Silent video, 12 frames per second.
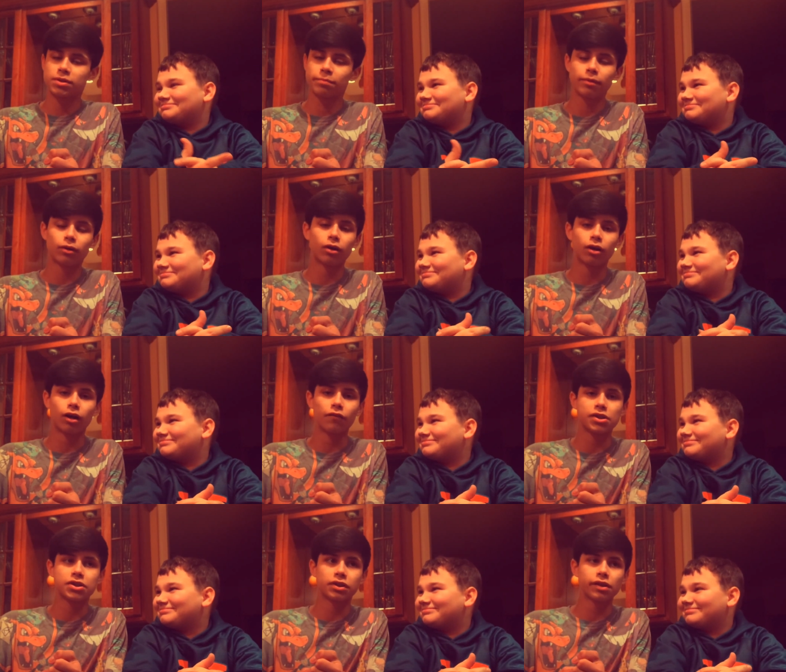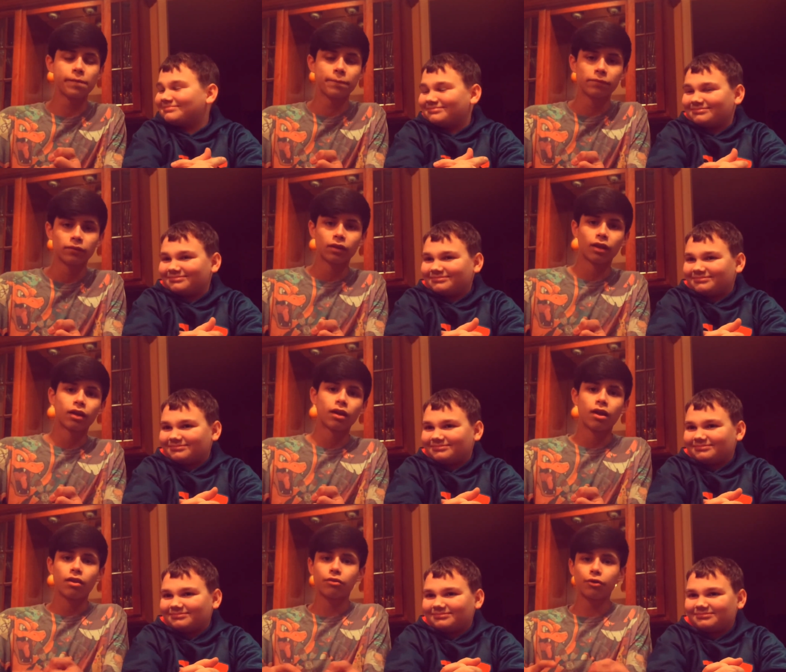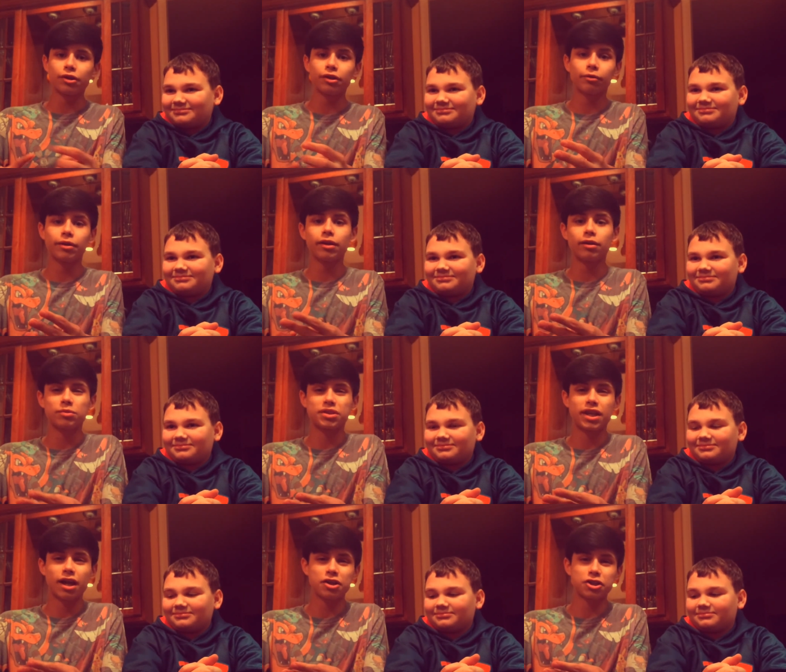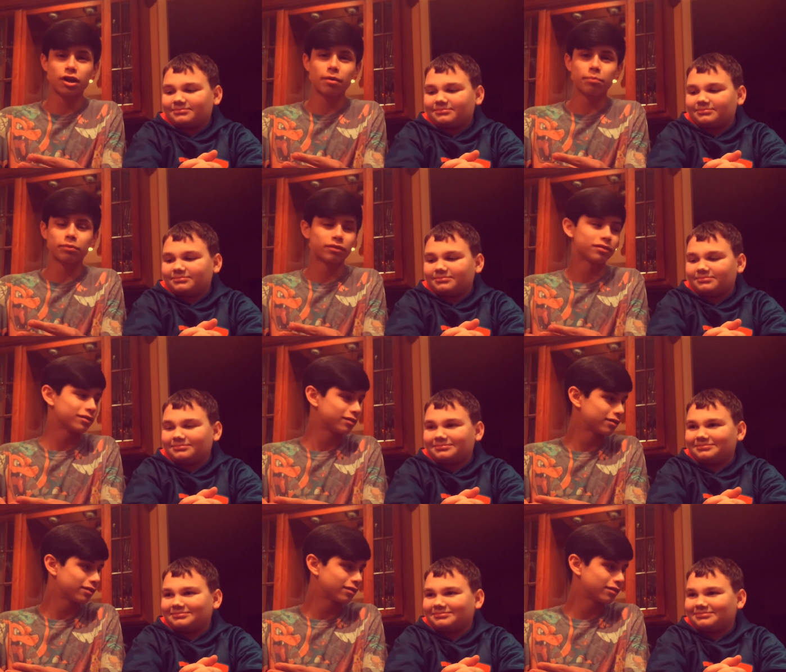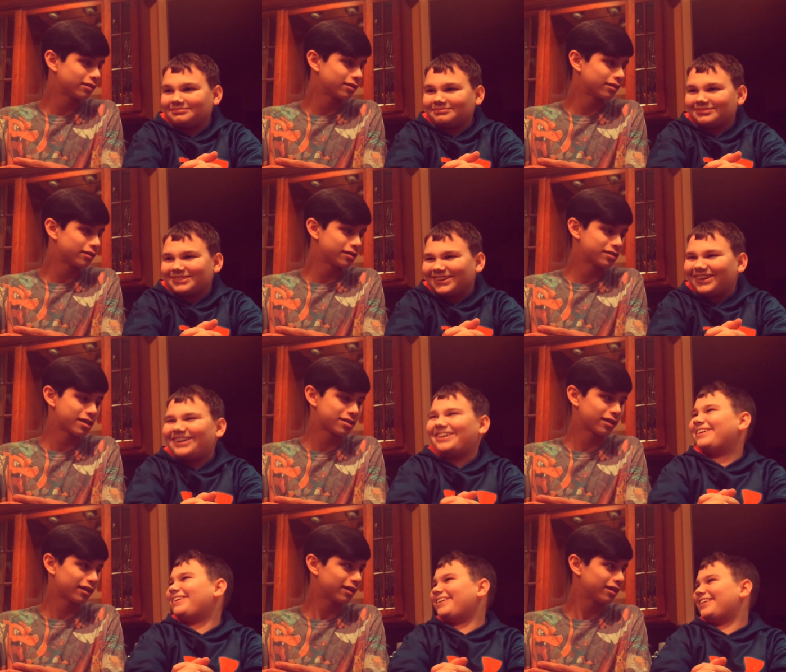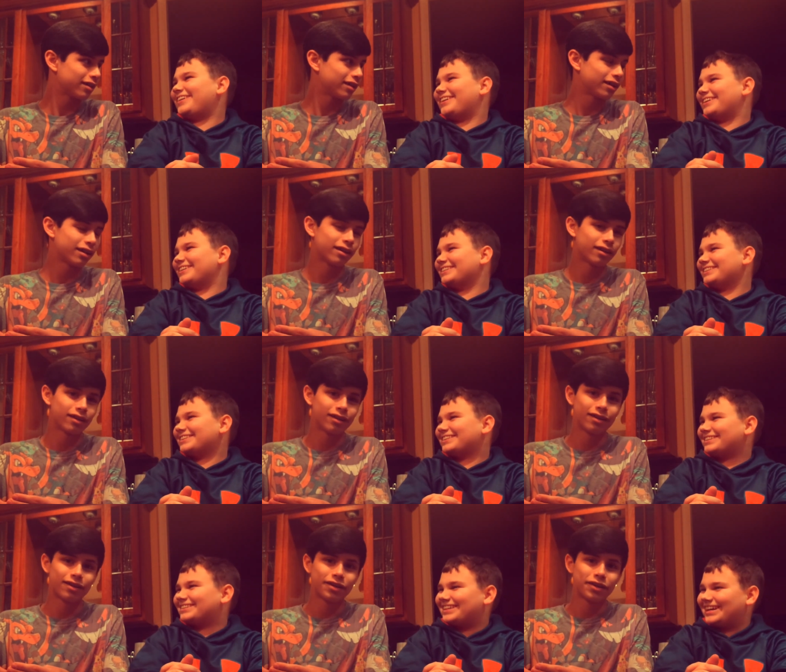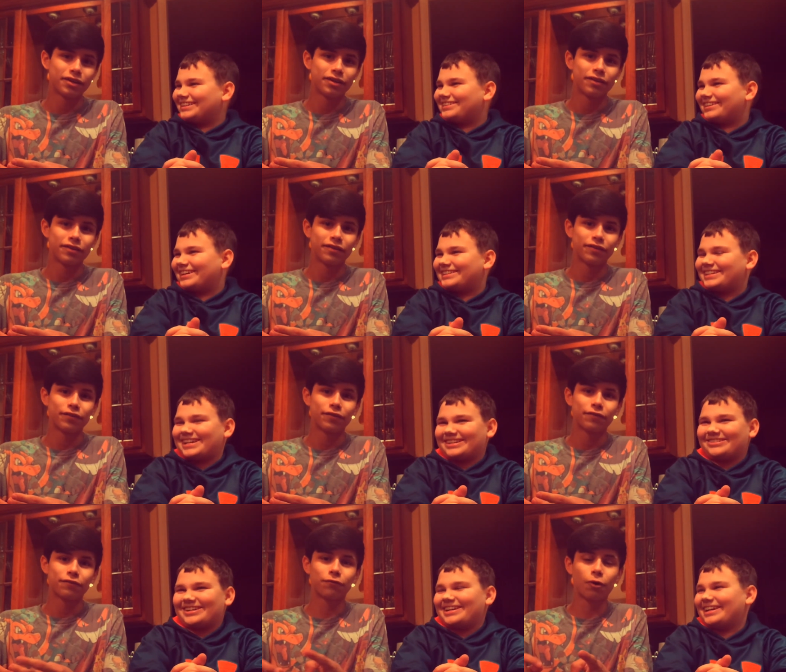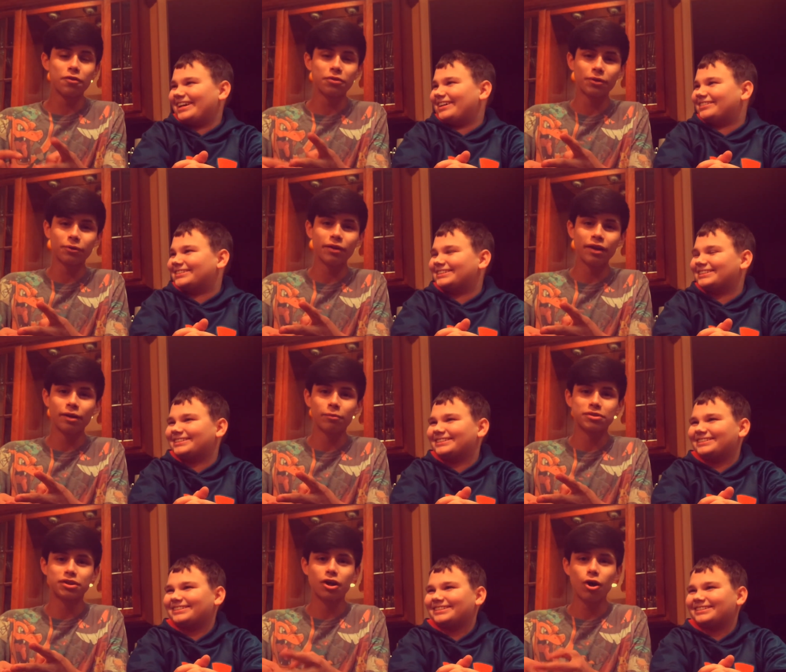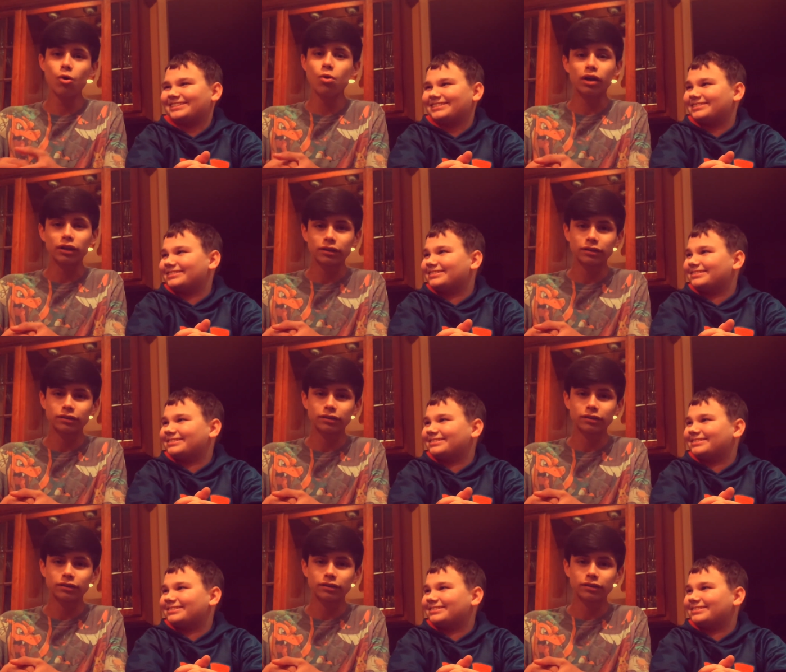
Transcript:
Speaker 1: was milk, obviously. Third ingredient was ketchup. oh,
Speaker 2: that's what i taste right Fourth now.
Speaker 1: ingredient was Coke.